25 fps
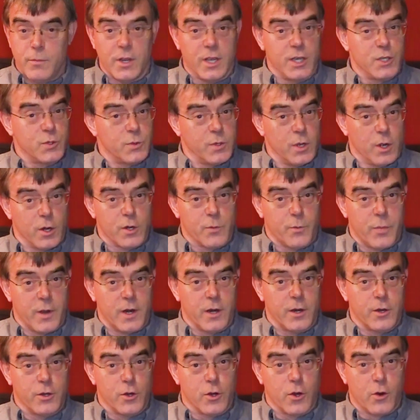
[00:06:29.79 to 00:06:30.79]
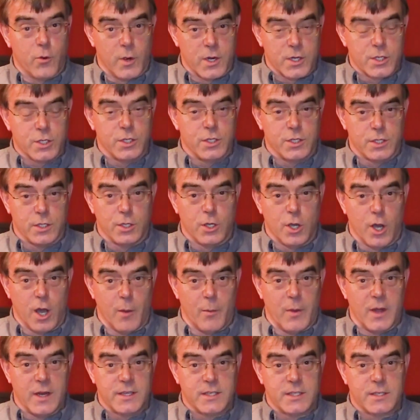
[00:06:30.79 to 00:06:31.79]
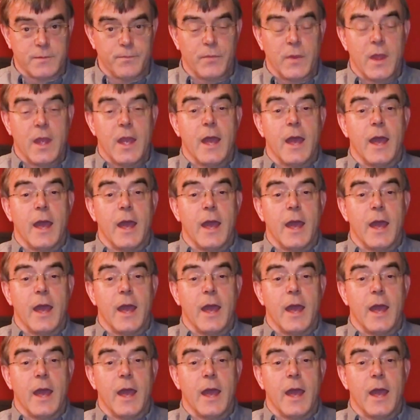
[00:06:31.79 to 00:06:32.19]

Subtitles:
because we are dependent on your questions and comments.